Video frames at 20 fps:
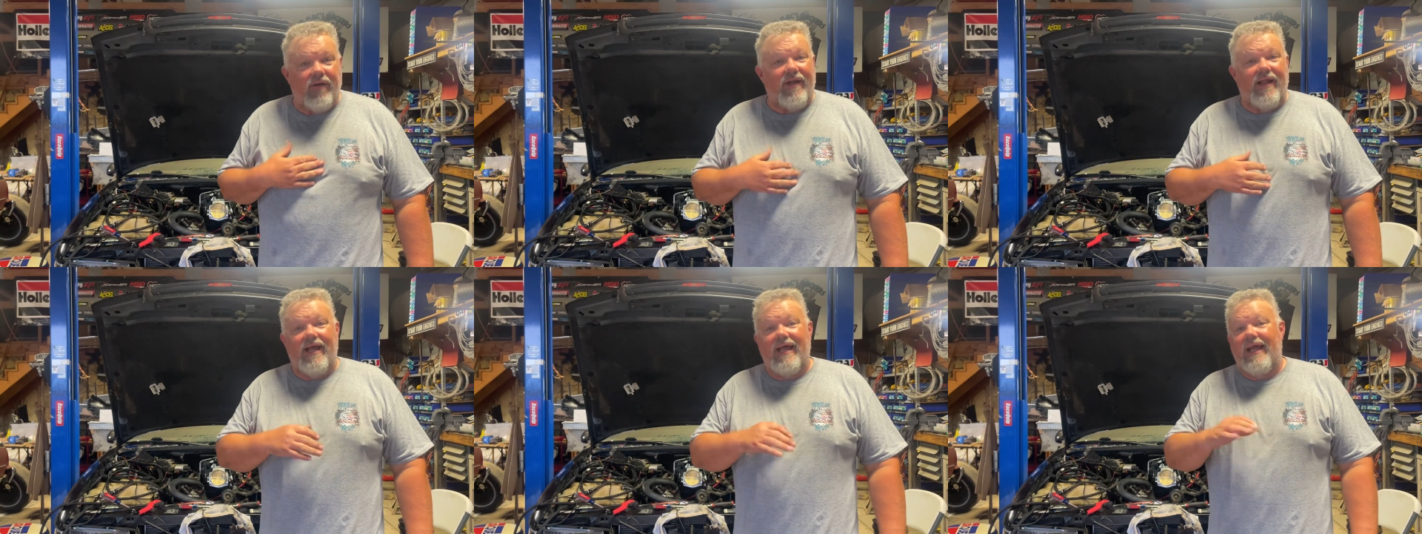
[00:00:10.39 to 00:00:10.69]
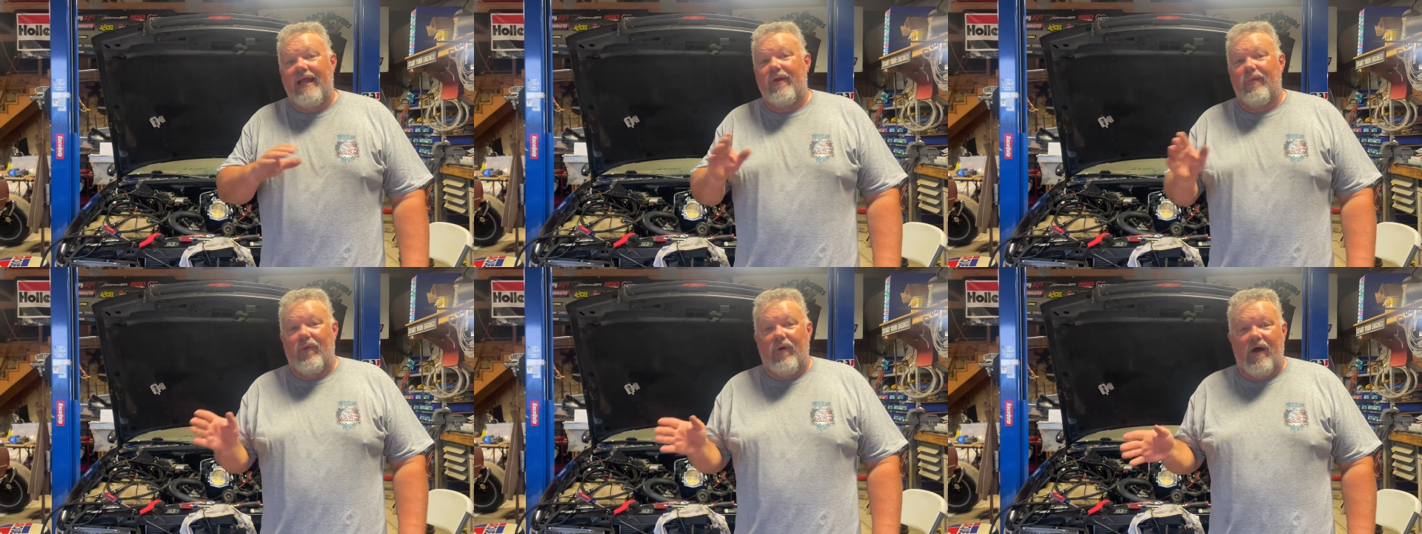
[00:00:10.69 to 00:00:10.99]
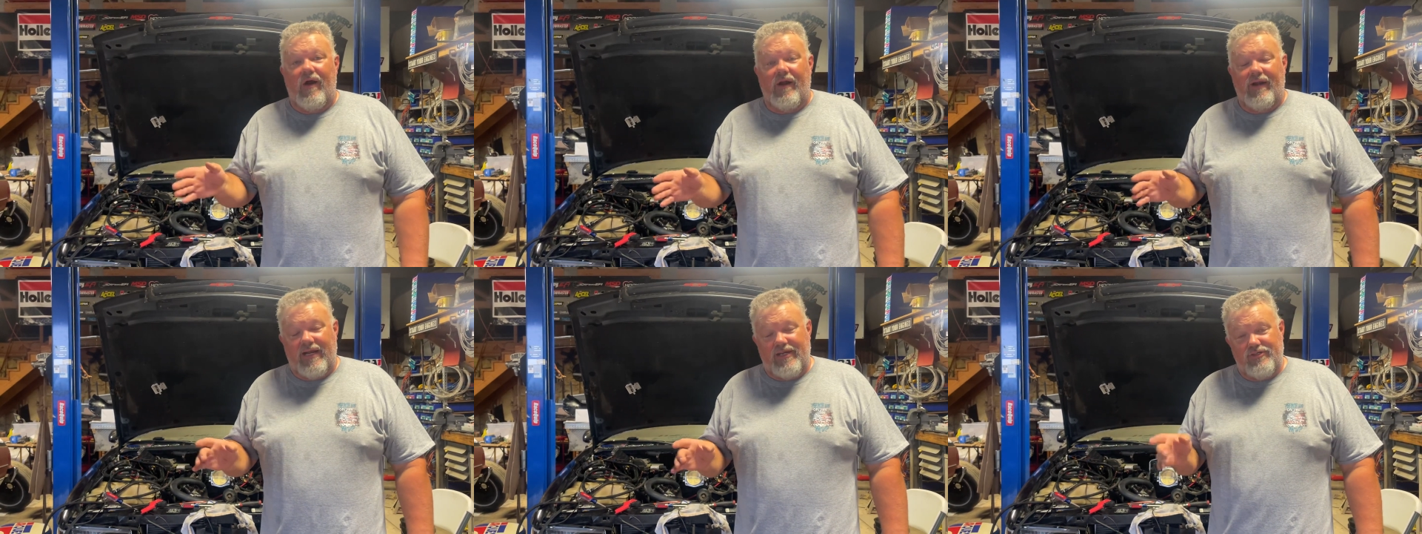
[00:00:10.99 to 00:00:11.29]
I hate
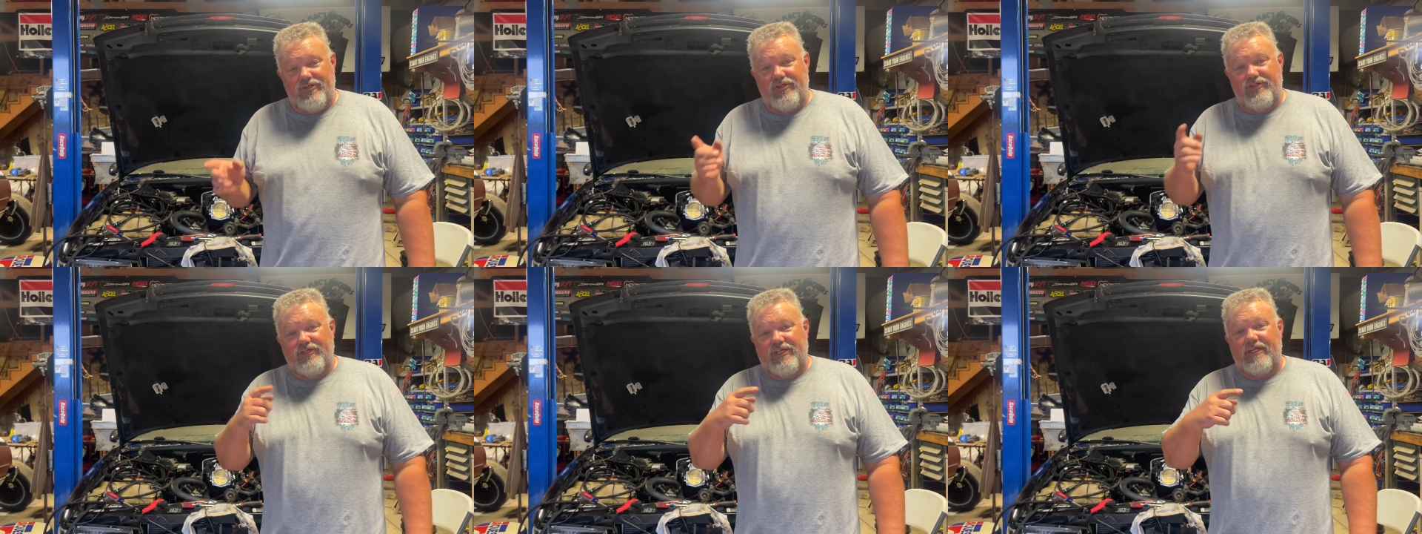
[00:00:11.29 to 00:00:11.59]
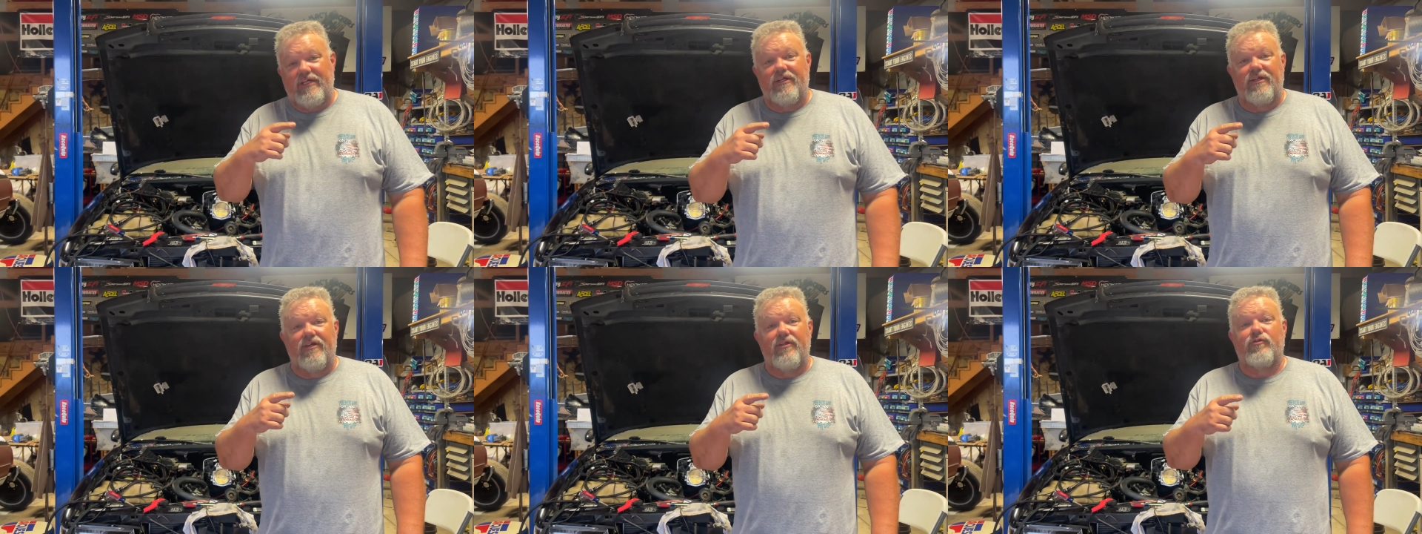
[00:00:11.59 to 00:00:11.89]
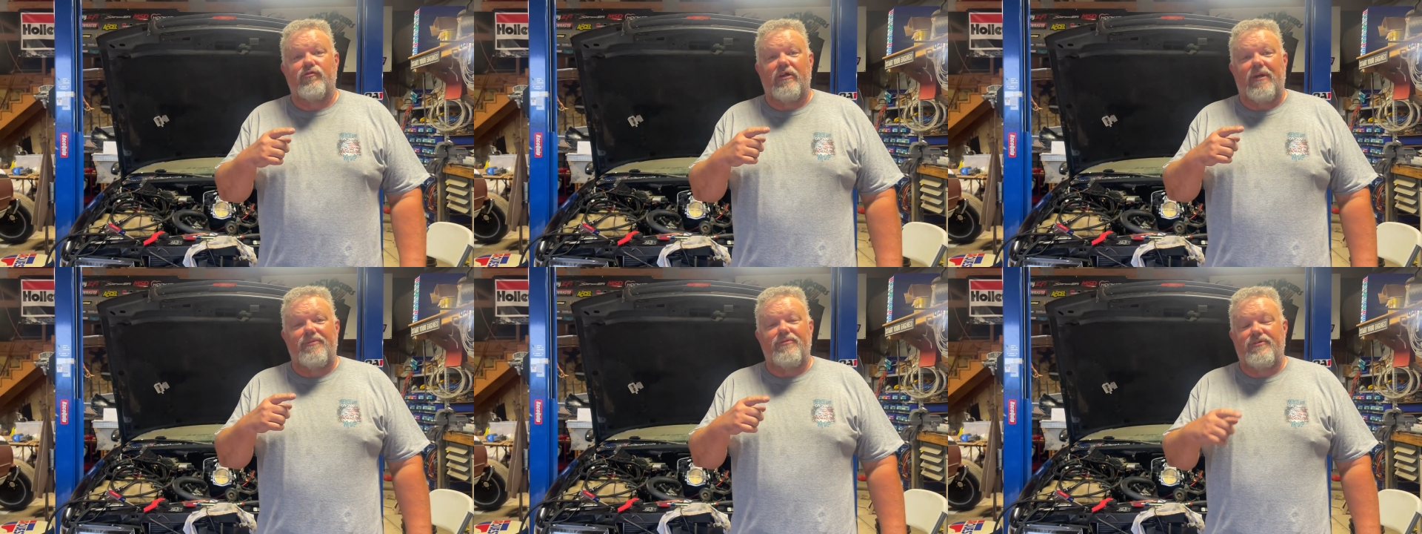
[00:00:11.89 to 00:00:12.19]
wiring. As you've seen in the
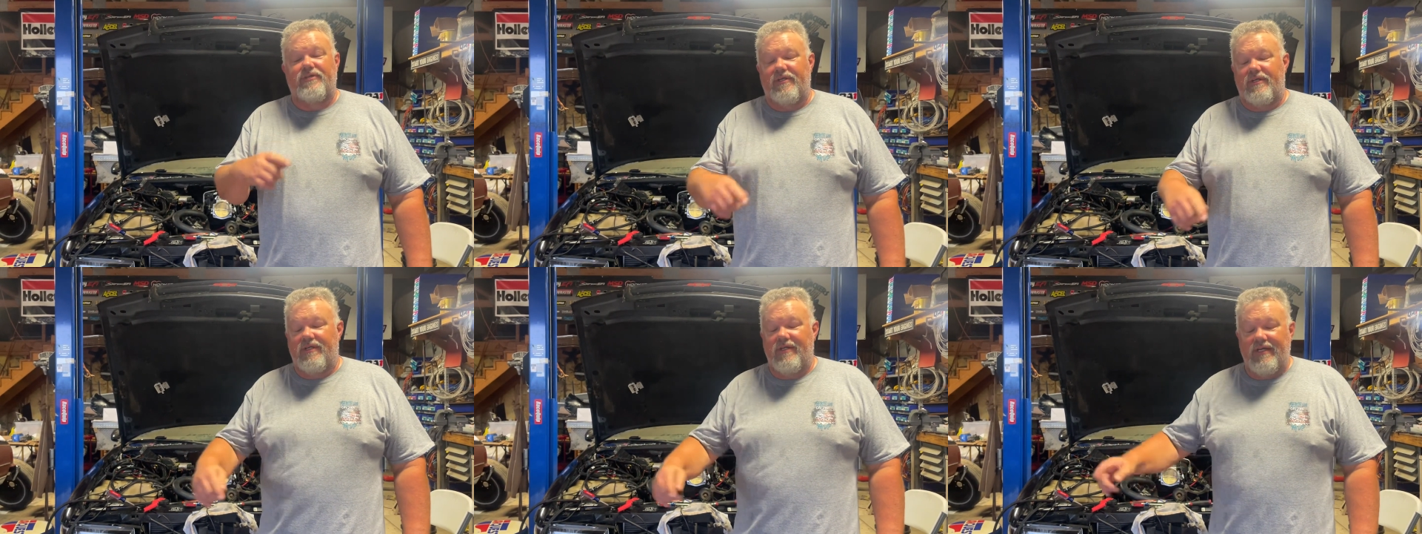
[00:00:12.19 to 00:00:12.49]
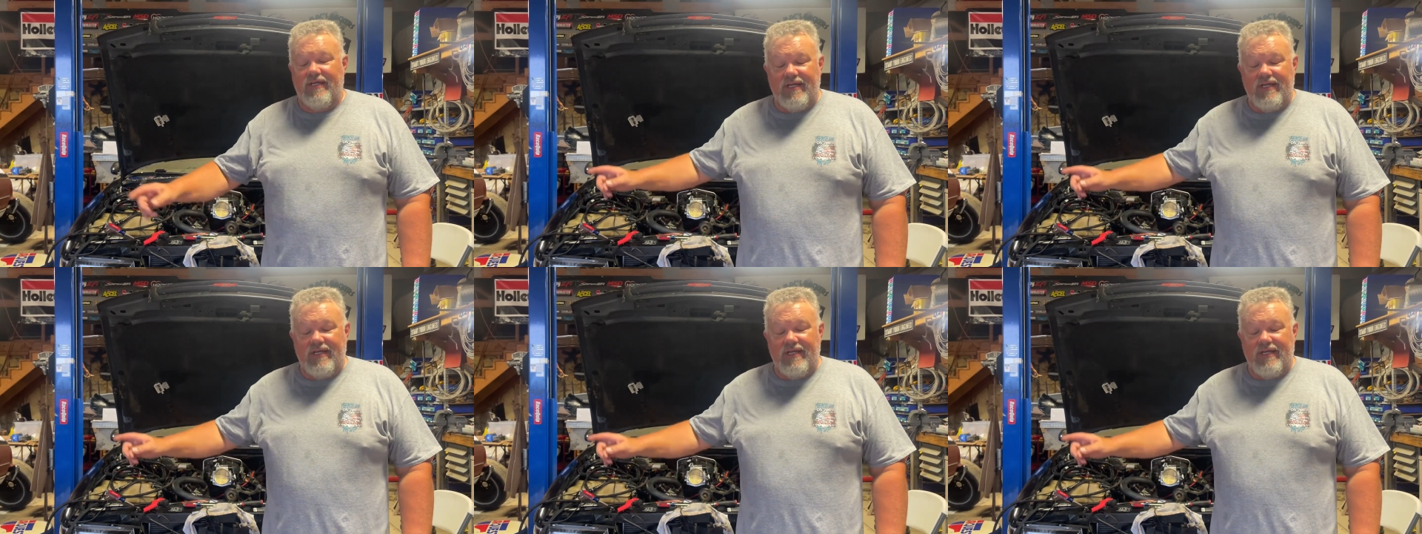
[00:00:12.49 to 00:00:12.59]
description,